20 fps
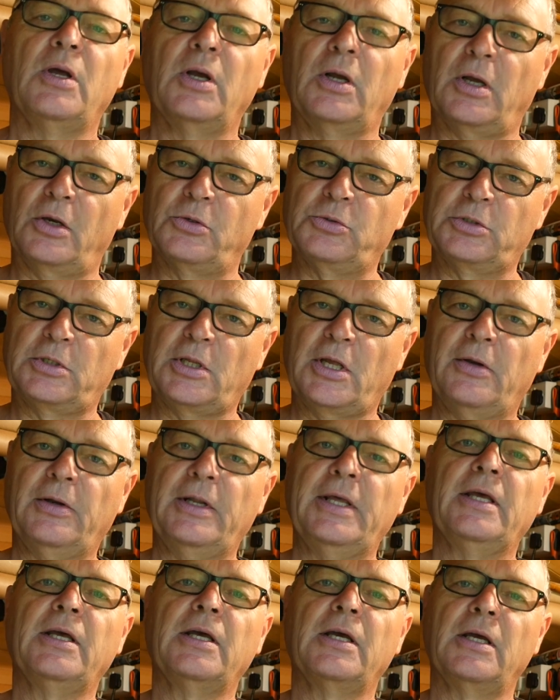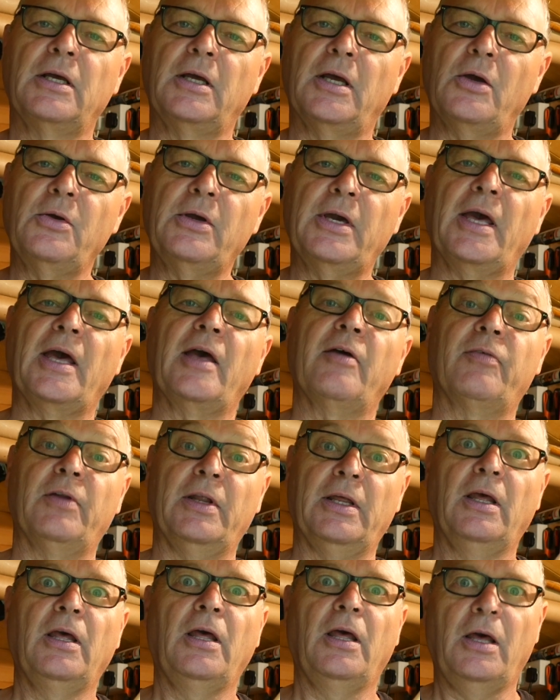Go slowly, go
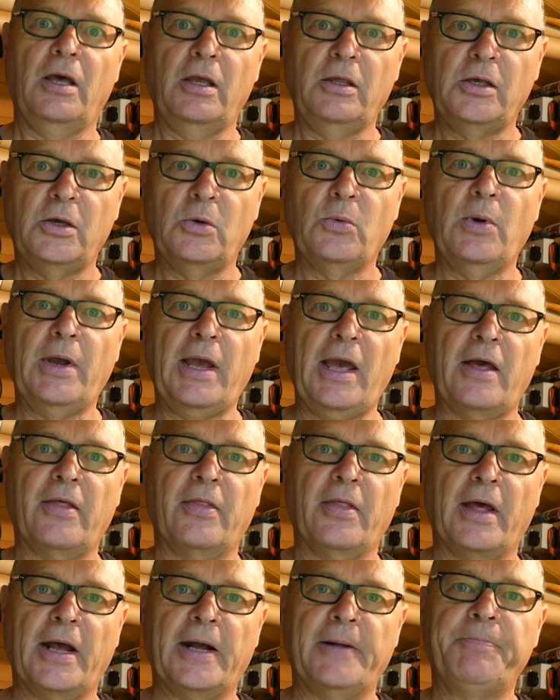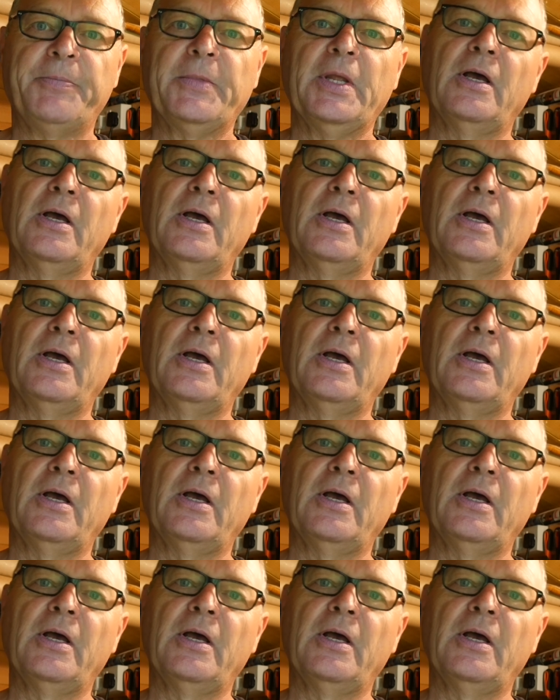carefully, and you will get there.